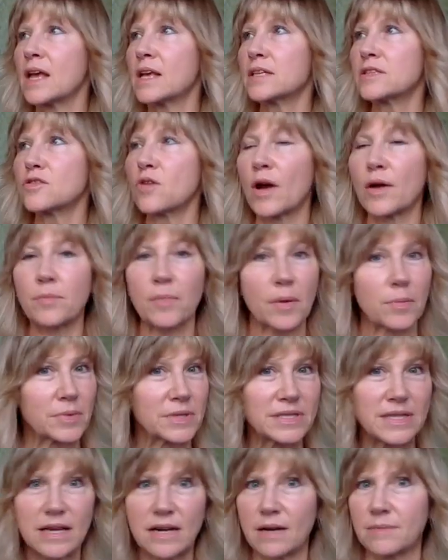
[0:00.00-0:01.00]
So I remember
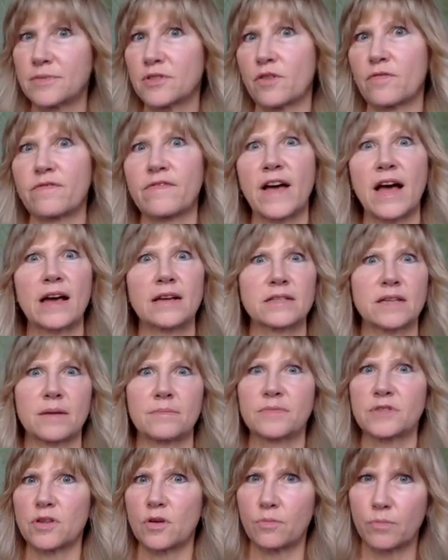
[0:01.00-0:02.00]
saying, I'm so fat,
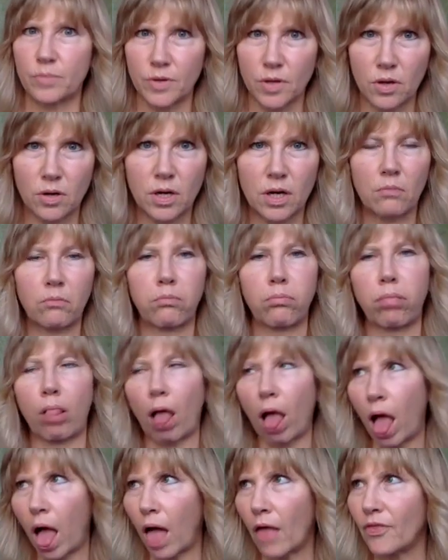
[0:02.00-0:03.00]
I'm so bloated,
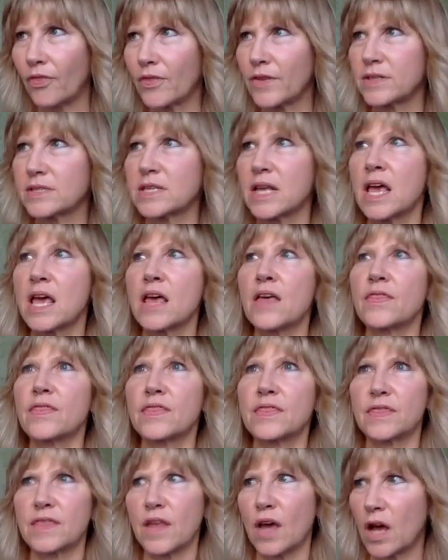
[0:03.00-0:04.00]
well this
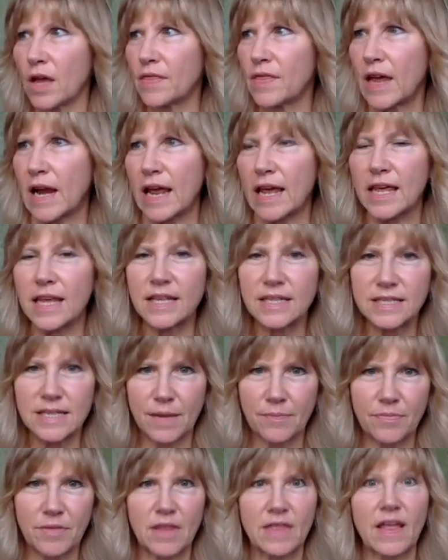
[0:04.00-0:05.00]
then I eat
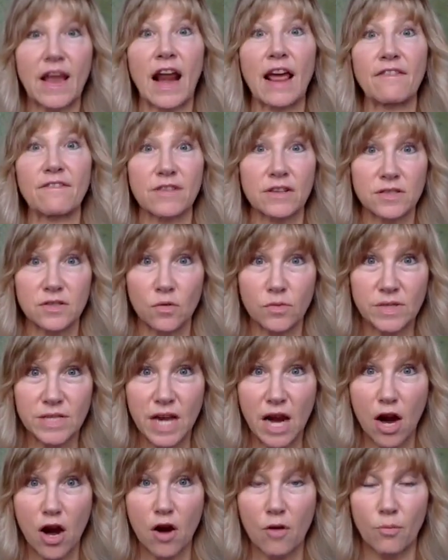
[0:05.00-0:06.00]
something, then I feel so
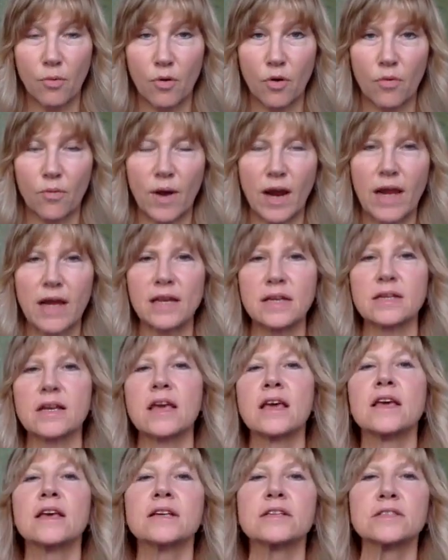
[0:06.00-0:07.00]
terrible, right?
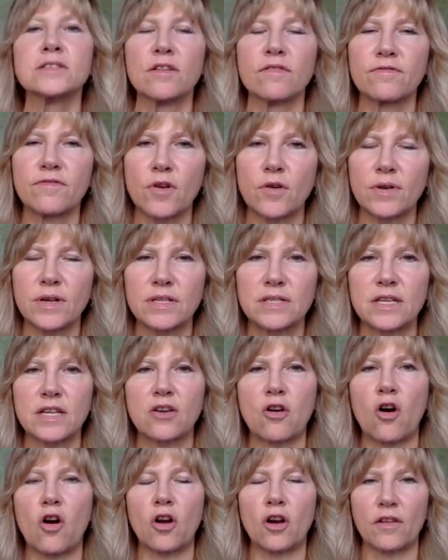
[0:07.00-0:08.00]
So
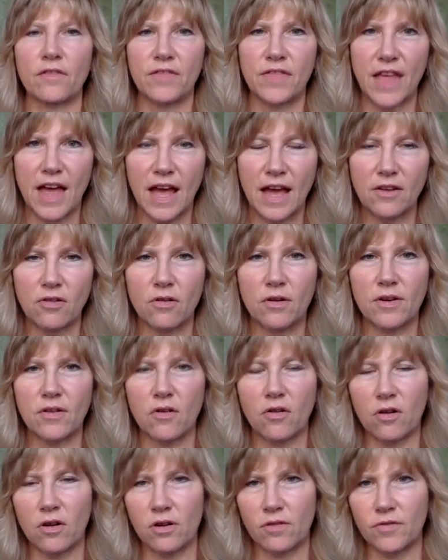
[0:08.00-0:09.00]
focusing all of that on
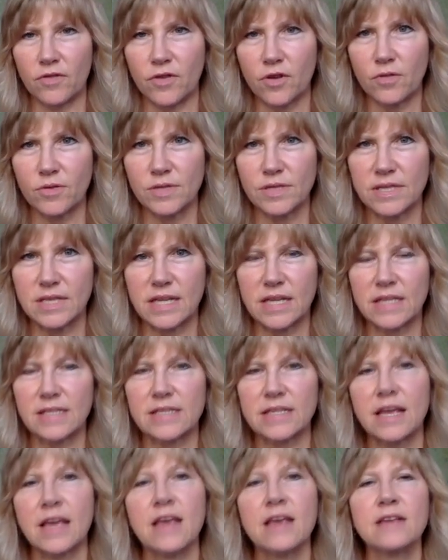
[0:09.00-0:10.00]
all of those
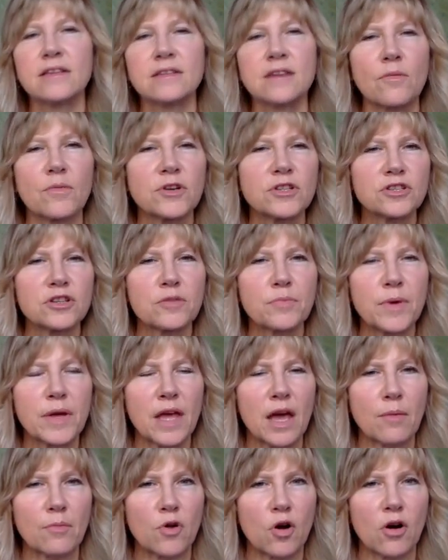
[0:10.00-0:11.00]
things. So I want you to
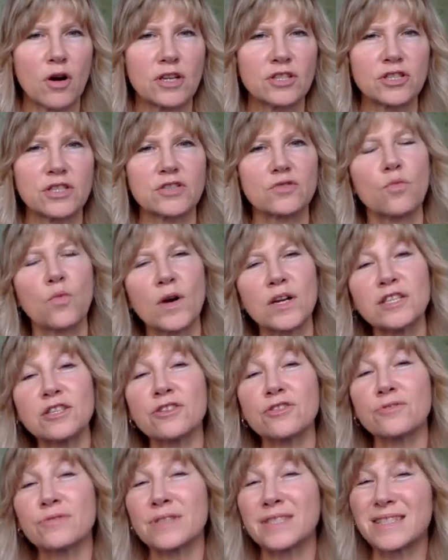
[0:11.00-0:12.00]
become conscious. What
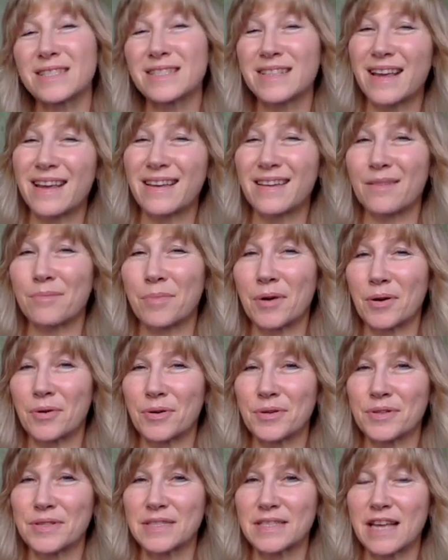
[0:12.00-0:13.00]
do you say about
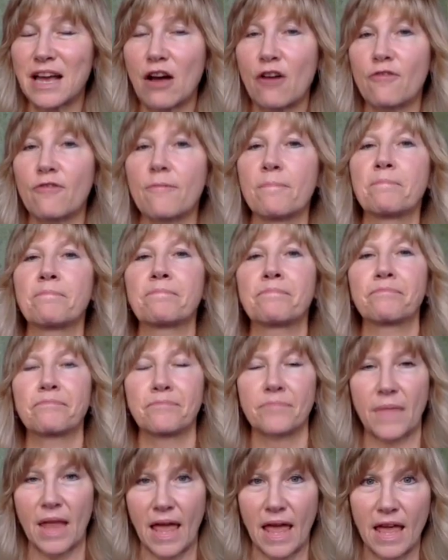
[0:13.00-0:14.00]
yourself
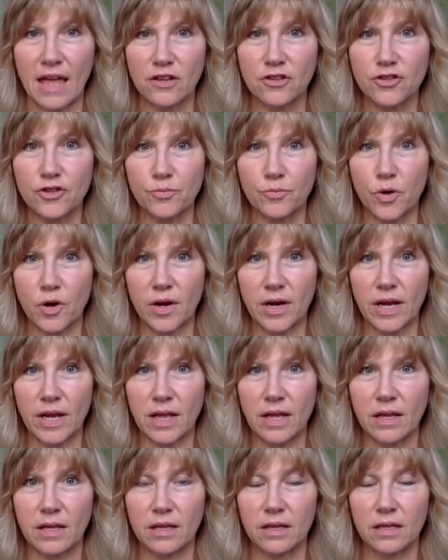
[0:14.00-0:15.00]
and your body?